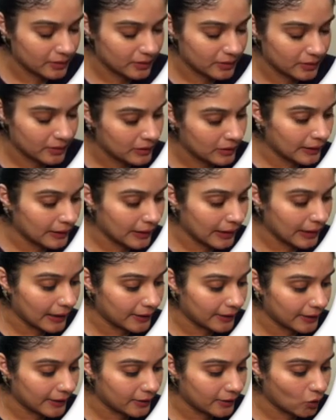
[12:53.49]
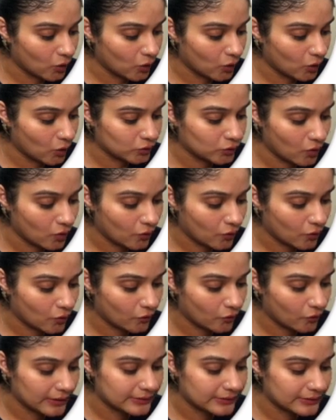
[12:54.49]
nitrosoferrous
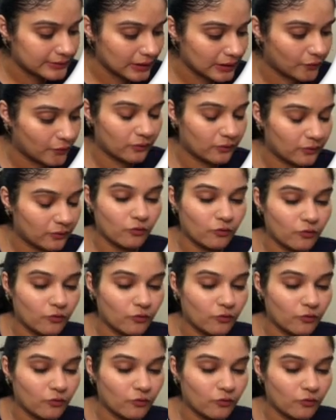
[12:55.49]
sulfate. What is the